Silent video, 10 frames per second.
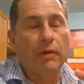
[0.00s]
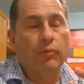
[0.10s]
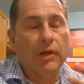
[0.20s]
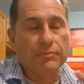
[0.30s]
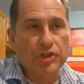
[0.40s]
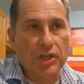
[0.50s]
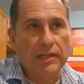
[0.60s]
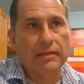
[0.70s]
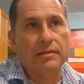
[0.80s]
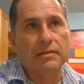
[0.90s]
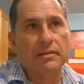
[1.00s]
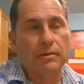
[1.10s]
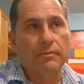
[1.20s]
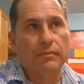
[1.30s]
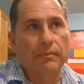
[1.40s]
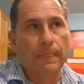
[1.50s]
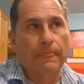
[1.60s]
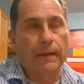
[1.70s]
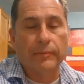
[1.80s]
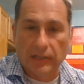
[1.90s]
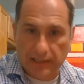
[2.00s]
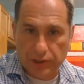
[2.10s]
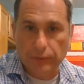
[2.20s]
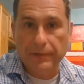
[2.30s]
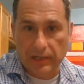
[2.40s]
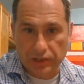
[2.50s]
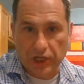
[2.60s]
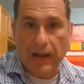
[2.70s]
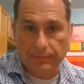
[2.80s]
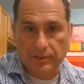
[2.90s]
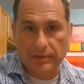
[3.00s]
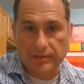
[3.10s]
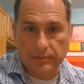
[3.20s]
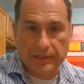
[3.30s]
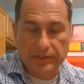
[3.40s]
what I'm saying is I'm going to let you pick a chapter this week,